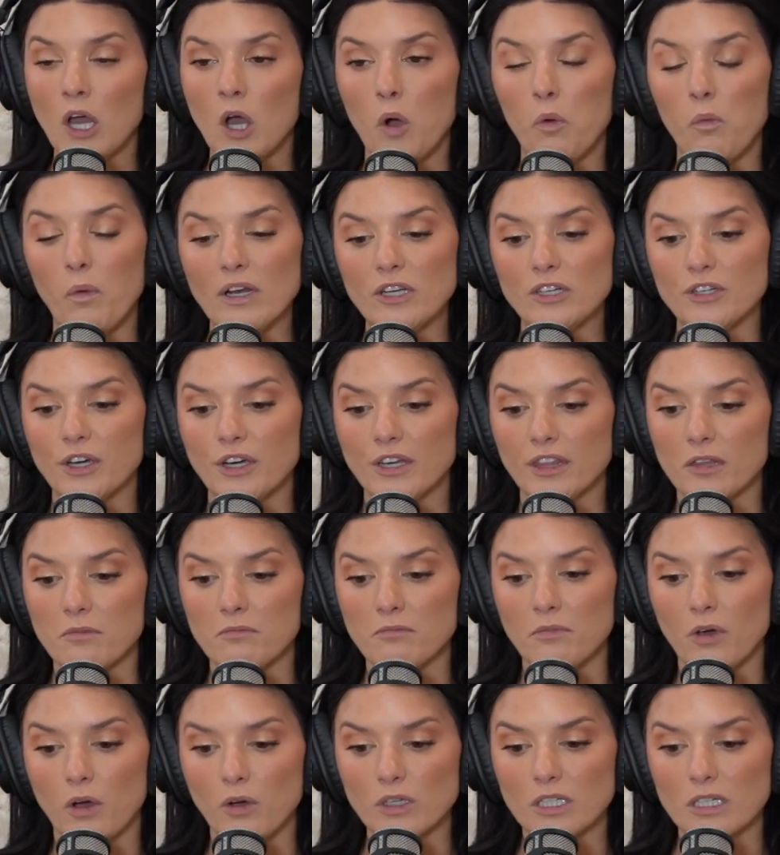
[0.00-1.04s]
What took the
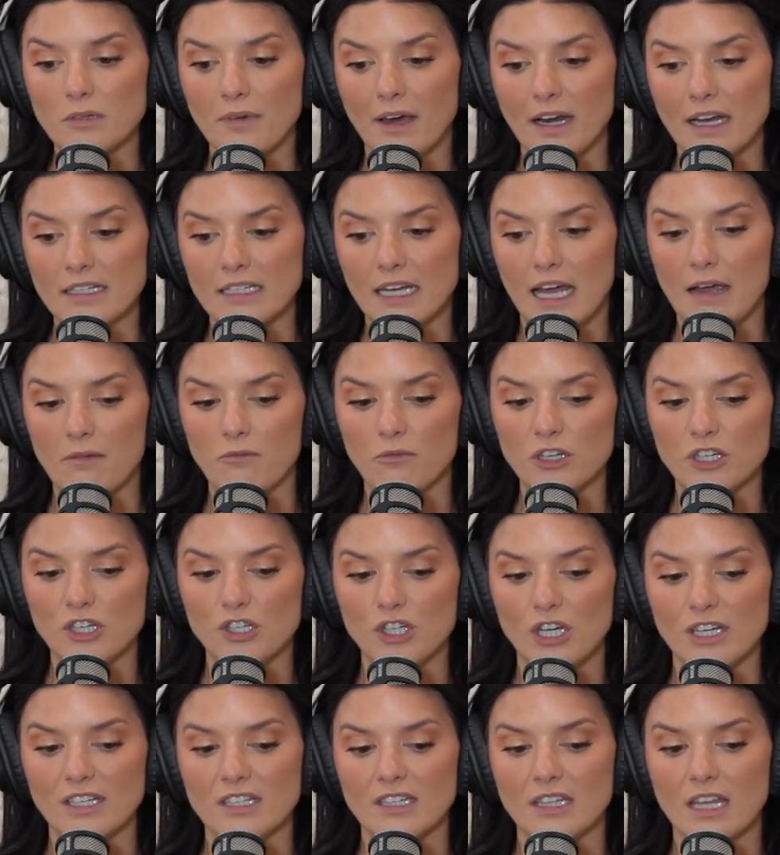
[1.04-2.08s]
most amount of time was
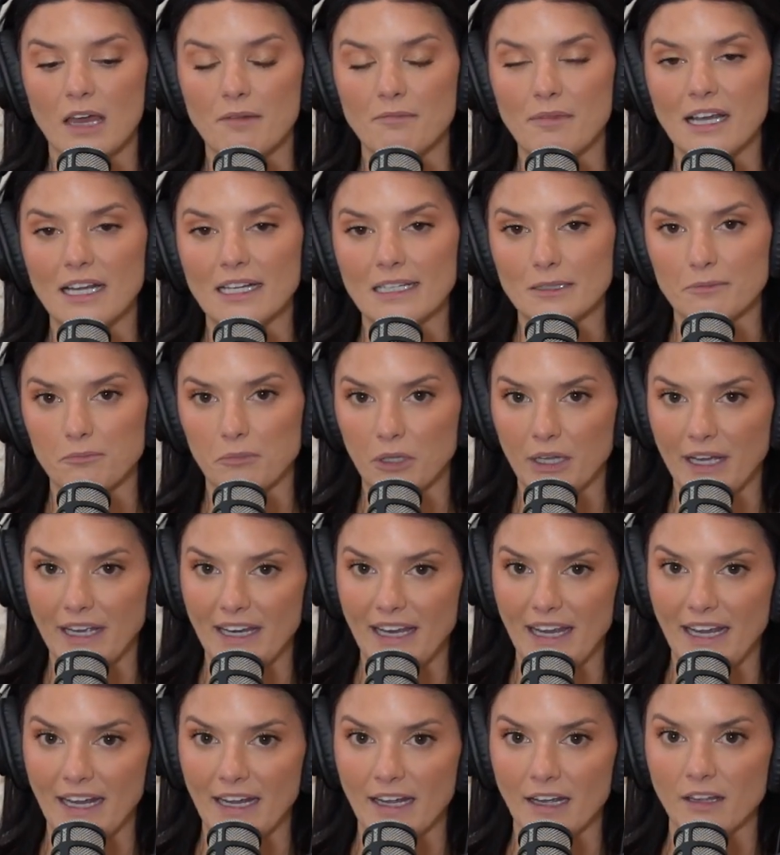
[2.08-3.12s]
just them
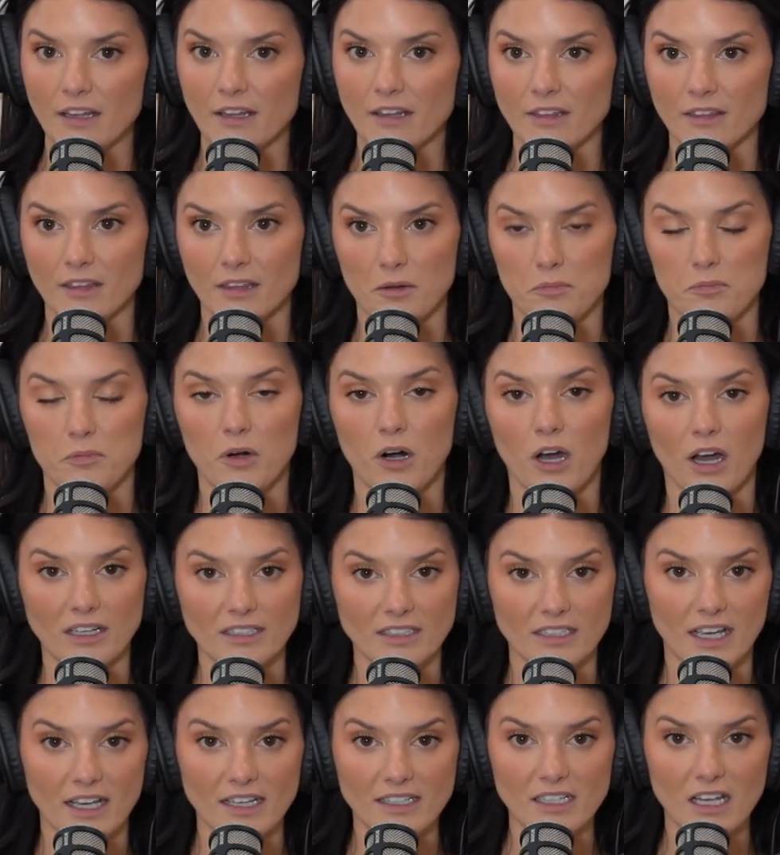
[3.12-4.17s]
explaining the
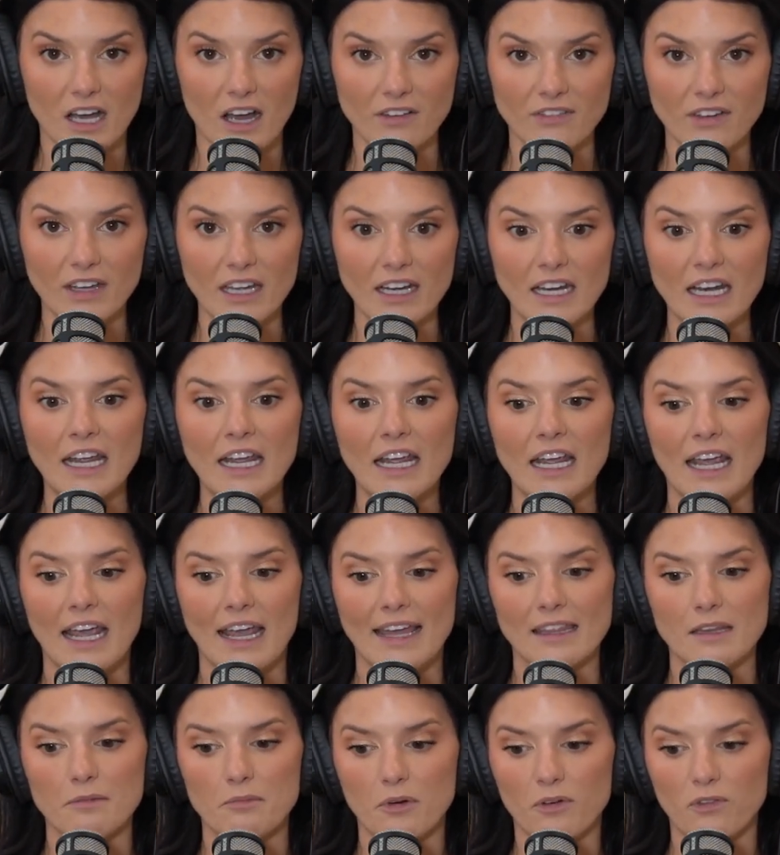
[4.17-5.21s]
process of it
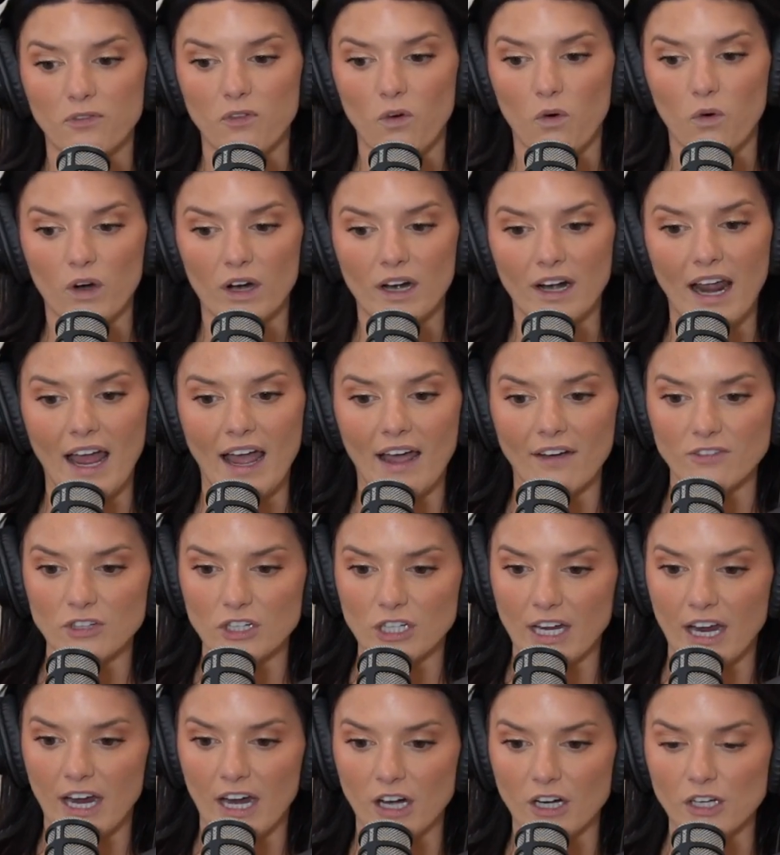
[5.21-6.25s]
and the before and after
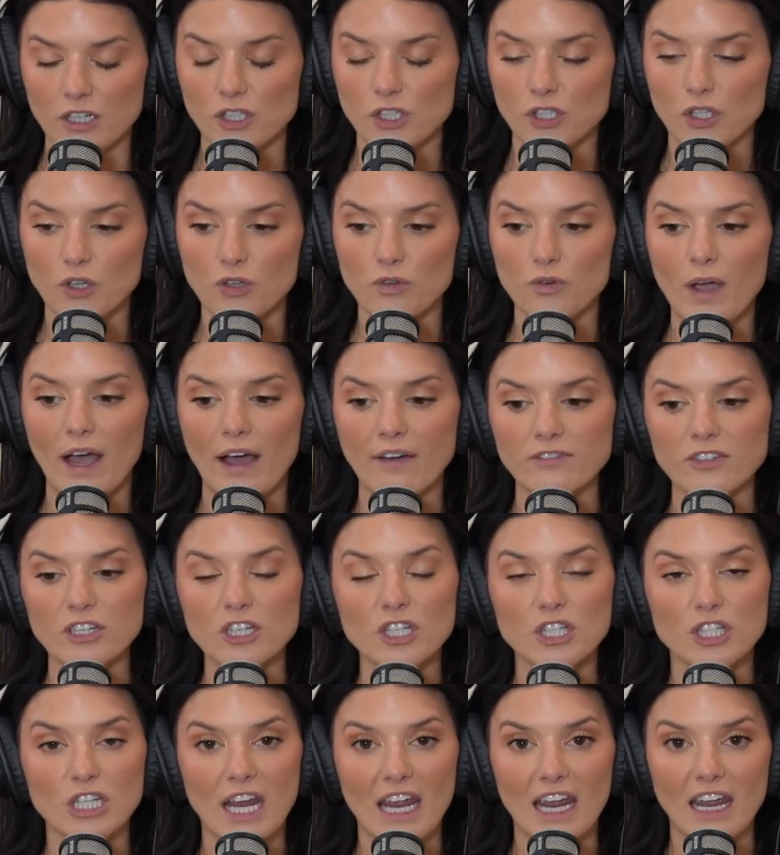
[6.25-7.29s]
care. So you have to
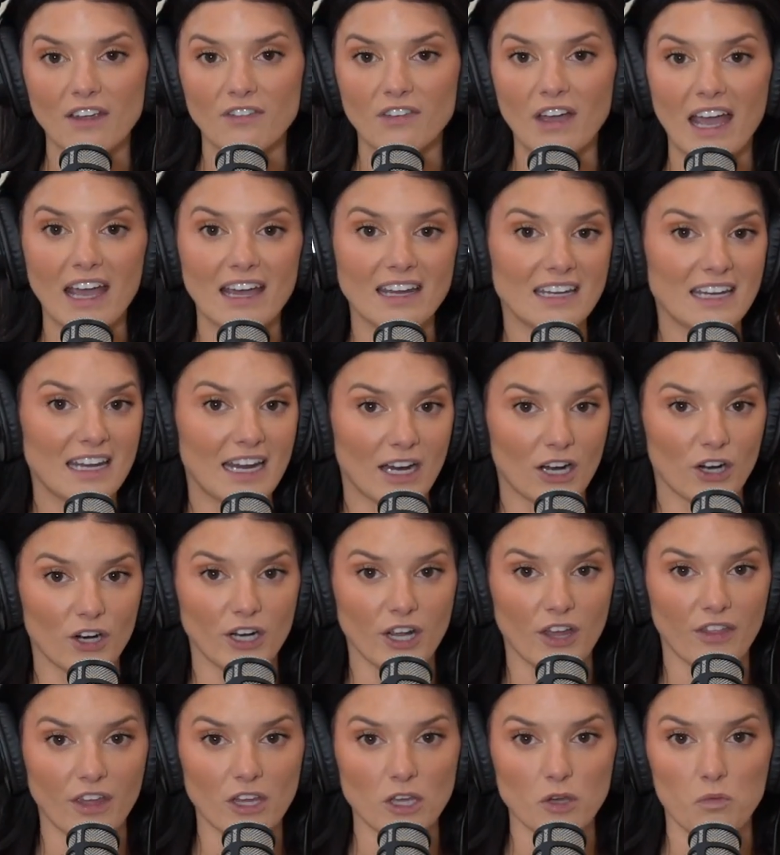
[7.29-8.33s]
shave any
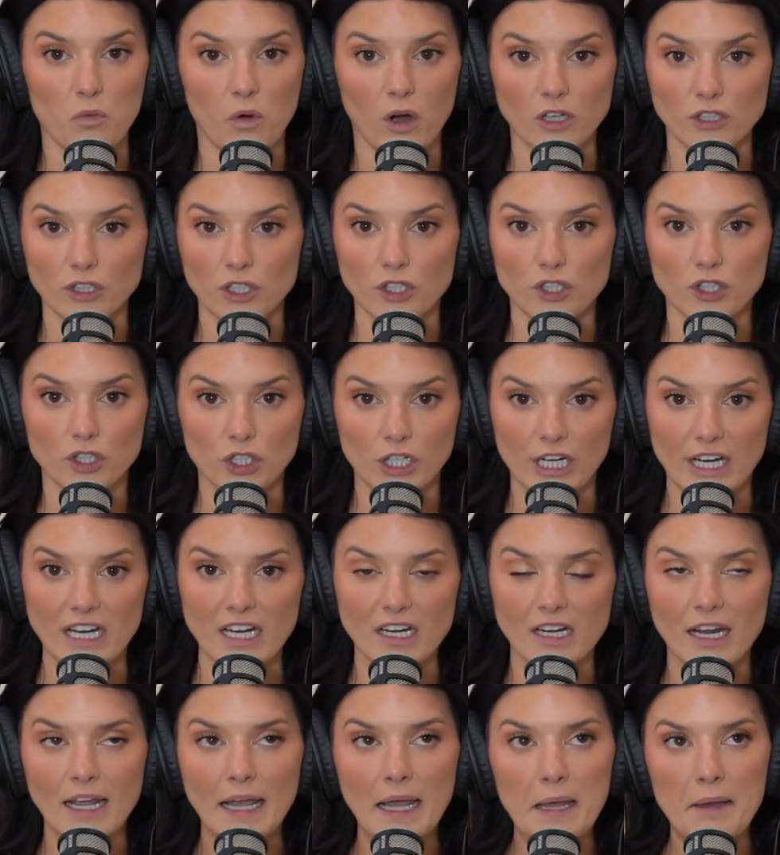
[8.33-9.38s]
area that you want to
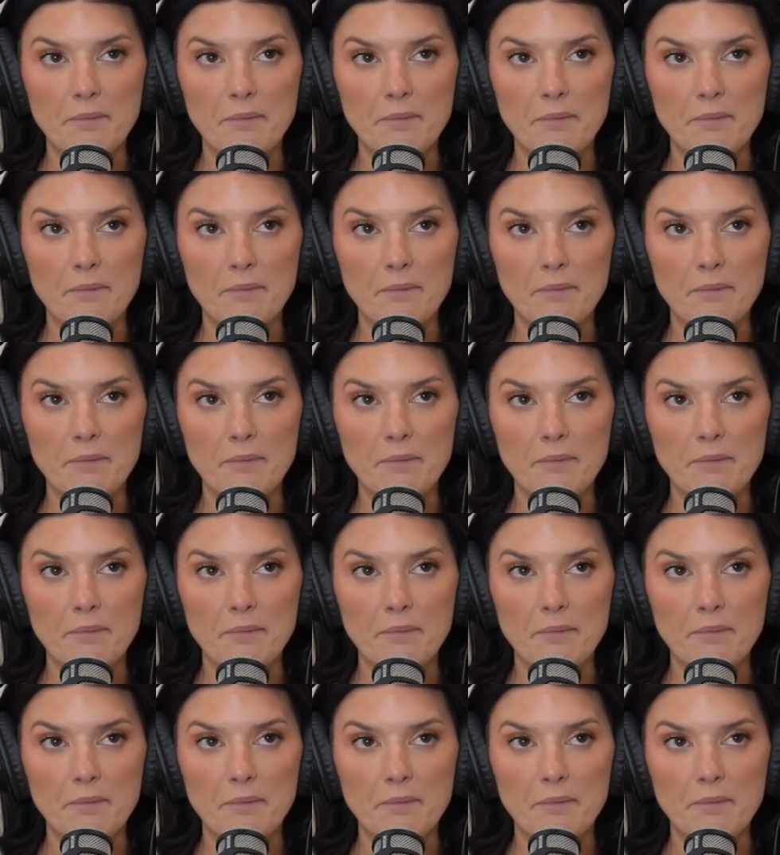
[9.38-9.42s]
treat.